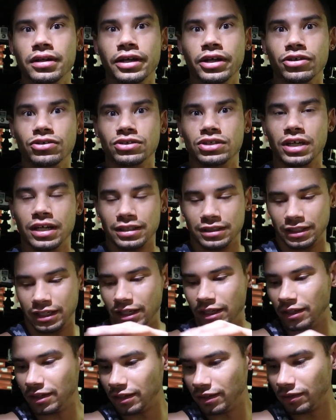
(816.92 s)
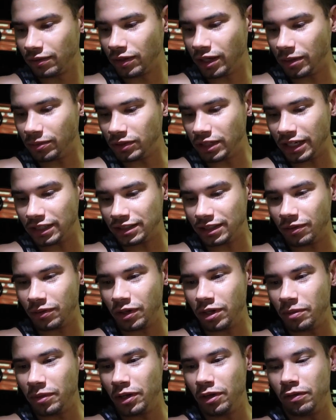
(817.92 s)
Here's Jesse. What up, Jesse?
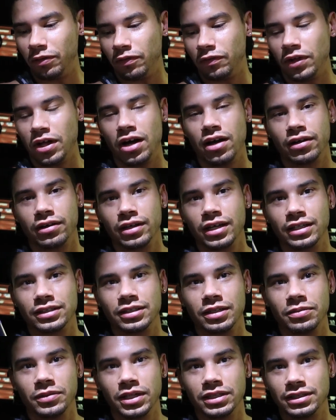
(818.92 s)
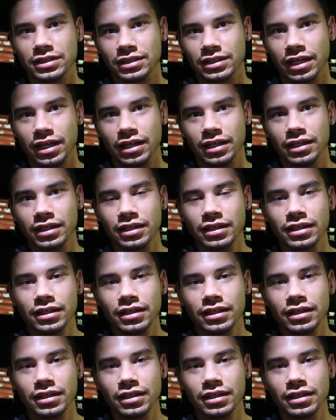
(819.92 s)
We're in the middle of a vlog. You got something nice to say?